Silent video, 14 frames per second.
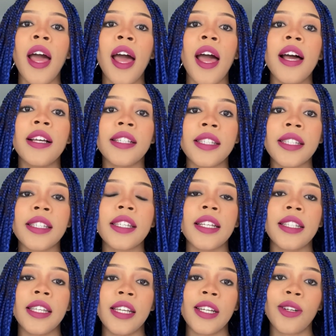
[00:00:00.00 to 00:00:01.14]

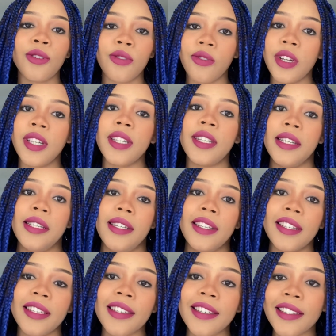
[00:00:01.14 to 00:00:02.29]
aesthetic
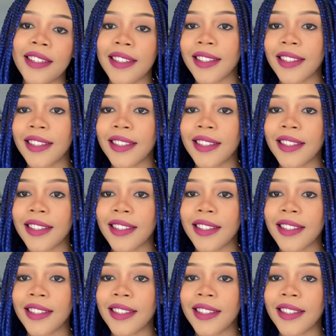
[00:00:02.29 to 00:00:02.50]
reasons.